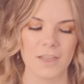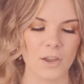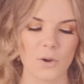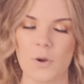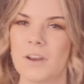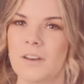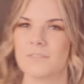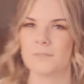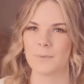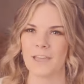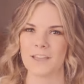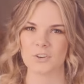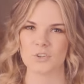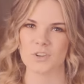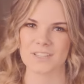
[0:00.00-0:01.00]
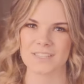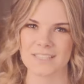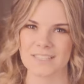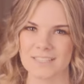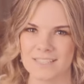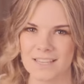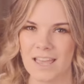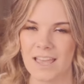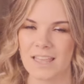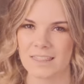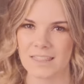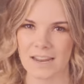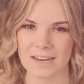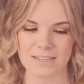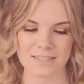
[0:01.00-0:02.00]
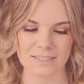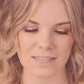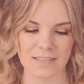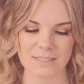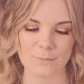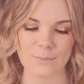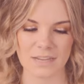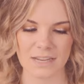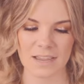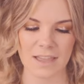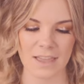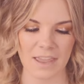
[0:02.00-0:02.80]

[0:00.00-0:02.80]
queen of the Pegatrixes. That's me.